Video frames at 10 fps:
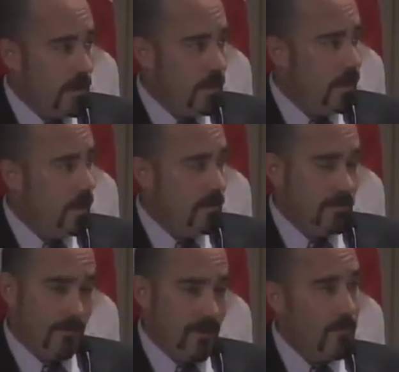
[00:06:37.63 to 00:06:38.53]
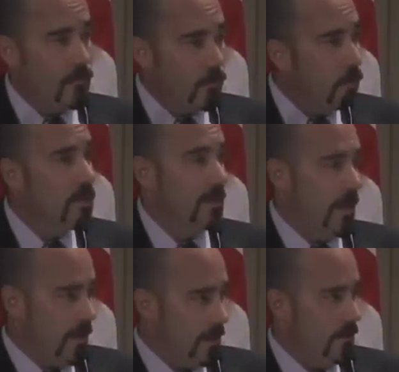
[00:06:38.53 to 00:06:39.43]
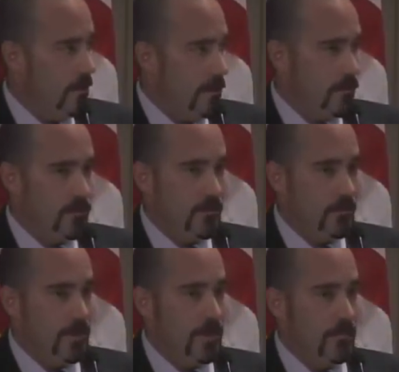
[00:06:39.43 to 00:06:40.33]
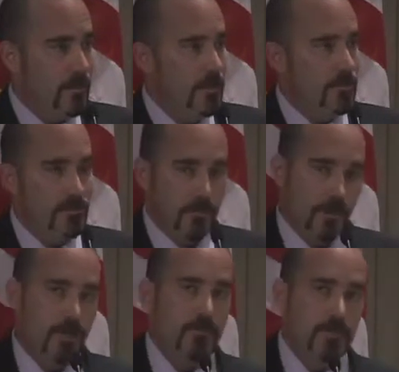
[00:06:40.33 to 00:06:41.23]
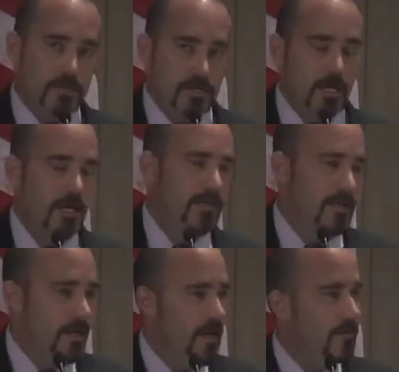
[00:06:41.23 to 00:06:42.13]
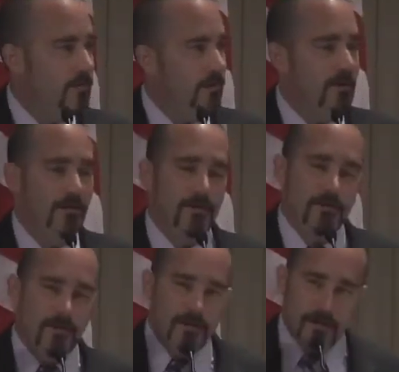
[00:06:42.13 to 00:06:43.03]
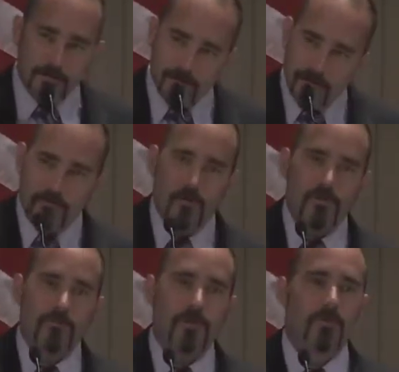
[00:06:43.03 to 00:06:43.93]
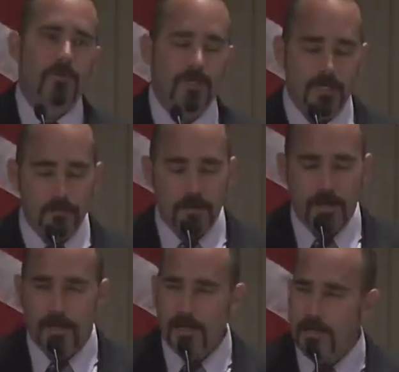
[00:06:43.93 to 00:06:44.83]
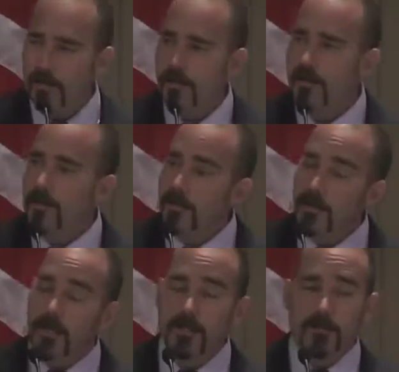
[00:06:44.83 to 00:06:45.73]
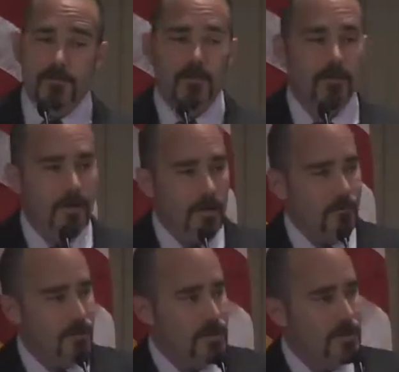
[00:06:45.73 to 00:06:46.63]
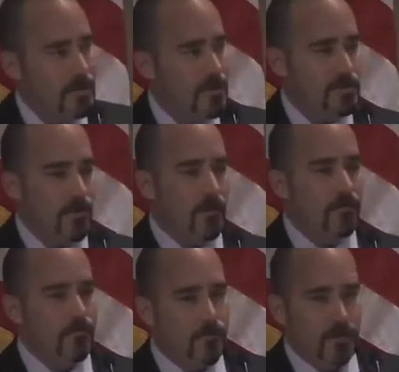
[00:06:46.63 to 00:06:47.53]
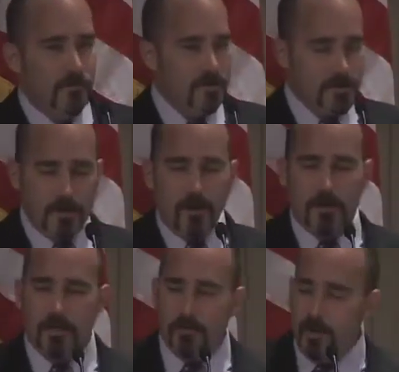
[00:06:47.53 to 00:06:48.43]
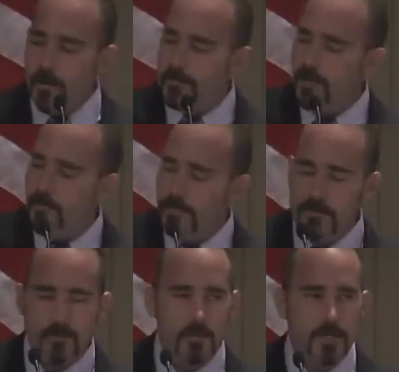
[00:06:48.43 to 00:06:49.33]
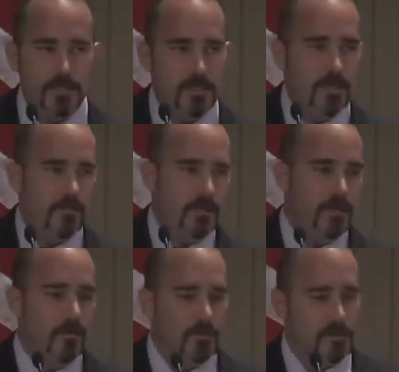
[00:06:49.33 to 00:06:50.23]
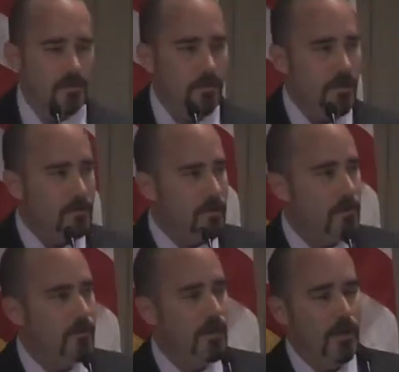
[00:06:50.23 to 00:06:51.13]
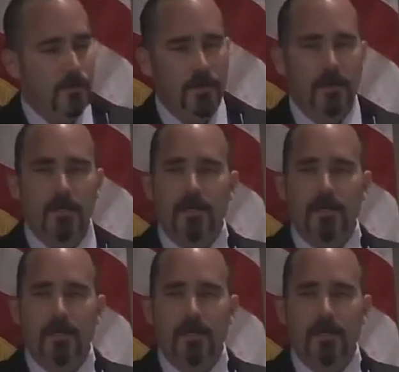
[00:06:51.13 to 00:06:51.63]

Plan A, you're probably really not going to like what's in Plan B. So maybe you should hang that out there and force people to get Plan A done. And then the third line of reasoning is, well, if this is all getting wrapped up into the Bay TMDL, which you're about to hear about,